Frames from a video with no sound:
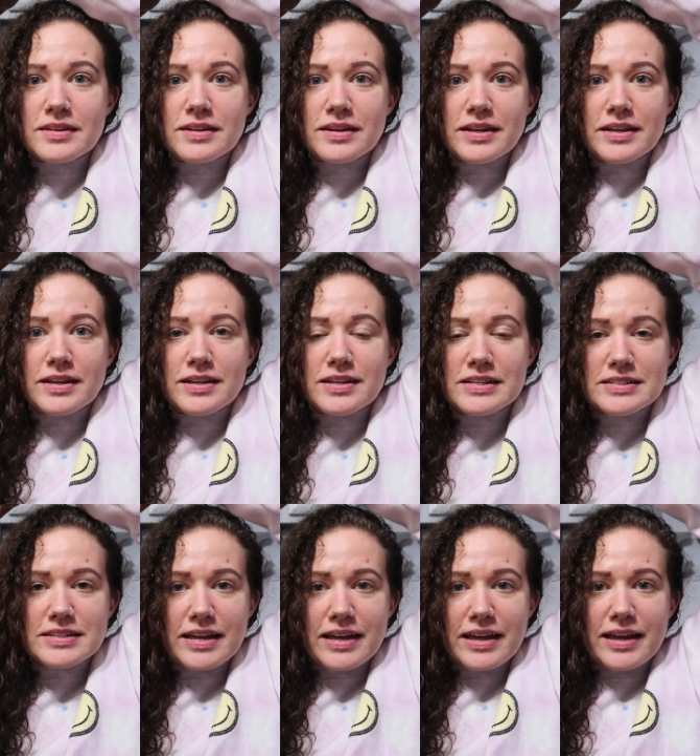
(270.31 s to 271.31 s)
It is
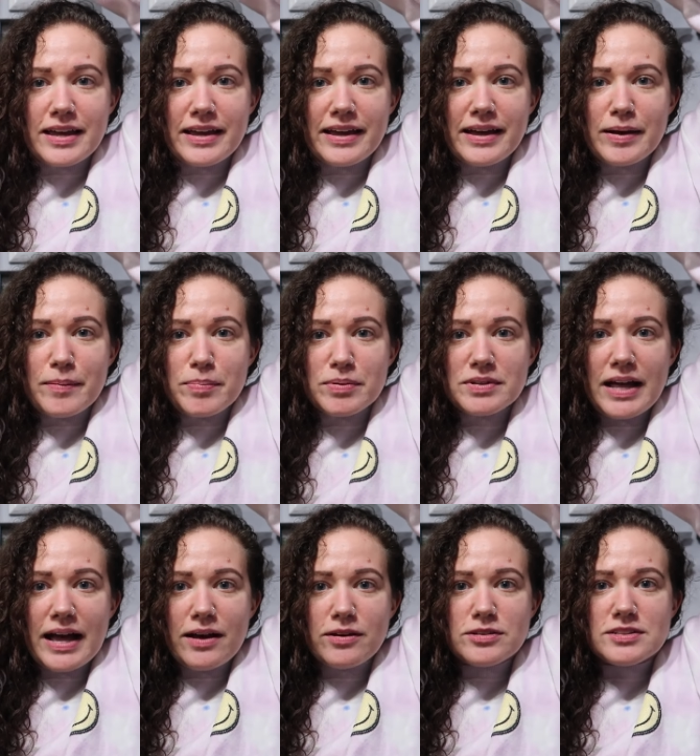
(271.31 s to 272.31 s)
a
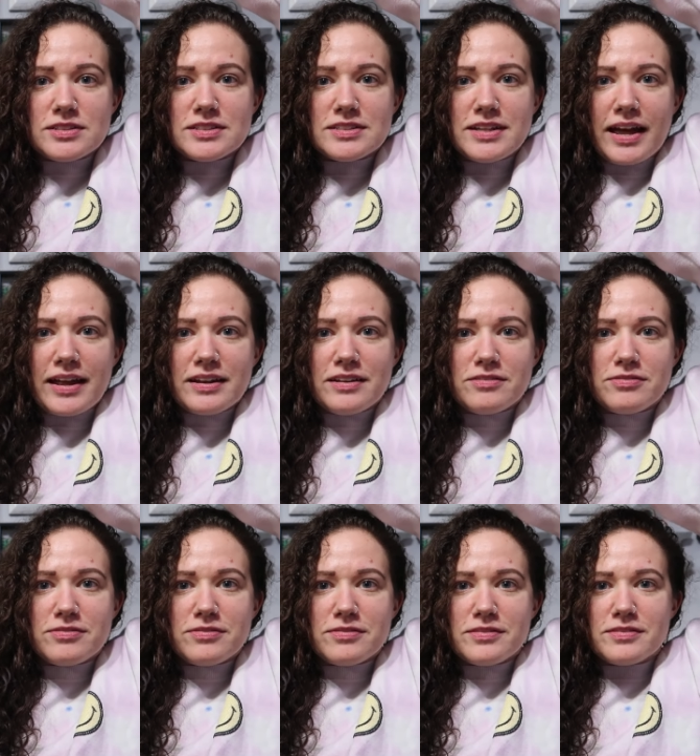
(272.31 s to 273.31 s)
blouse. It's kind of
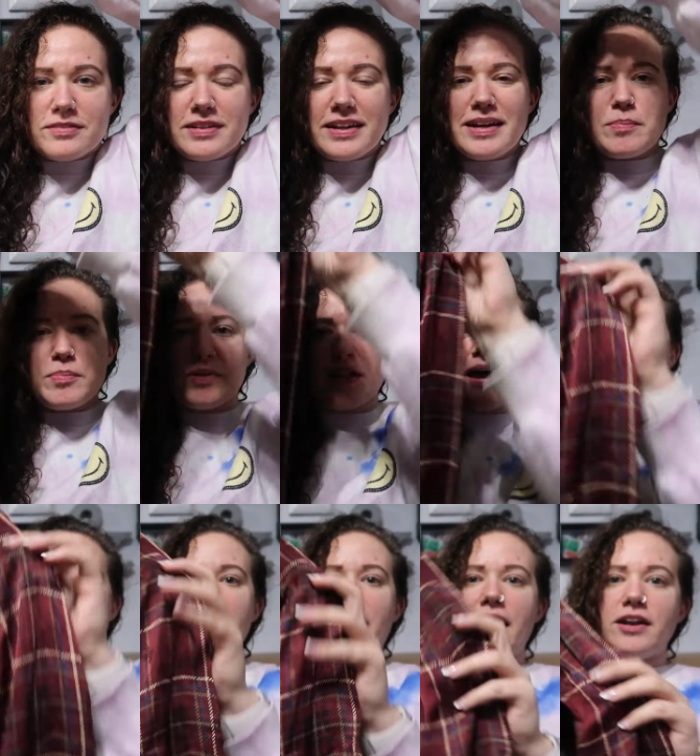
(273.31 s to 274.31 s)
like a
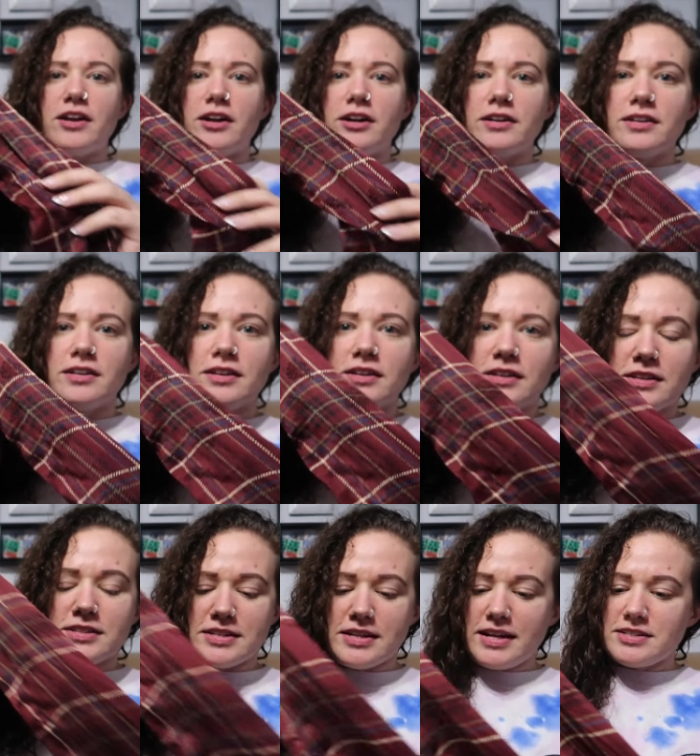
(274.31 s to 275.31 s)
plaid pattern.
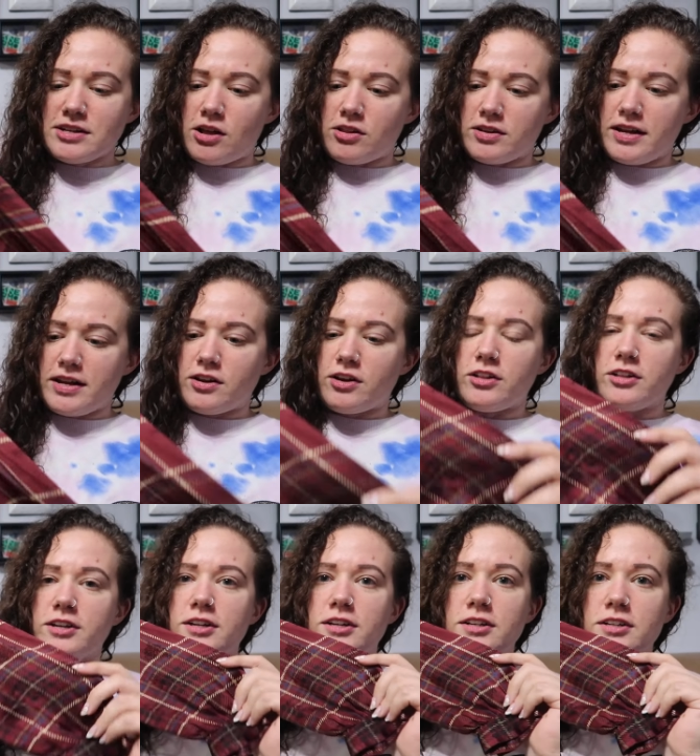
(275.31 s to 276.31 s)
It's a nice holiday
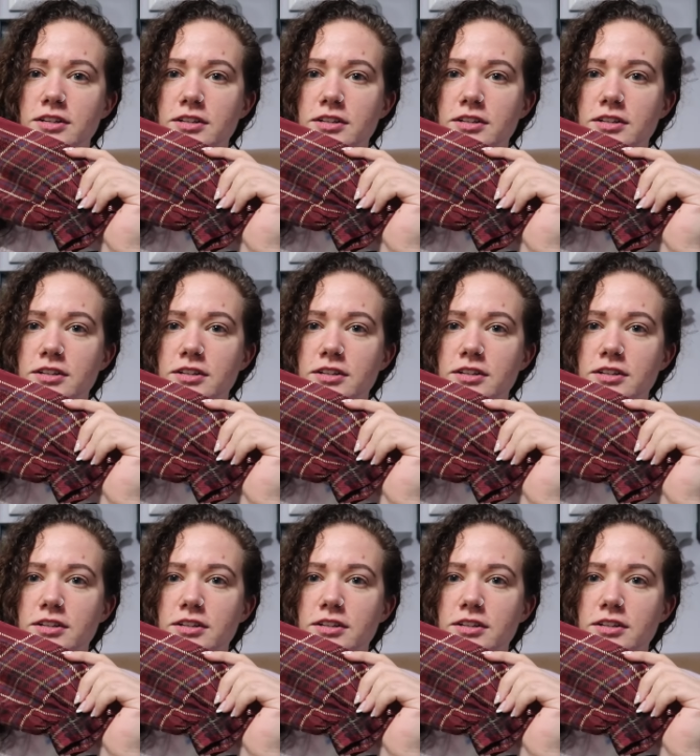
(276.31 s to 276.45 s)
color,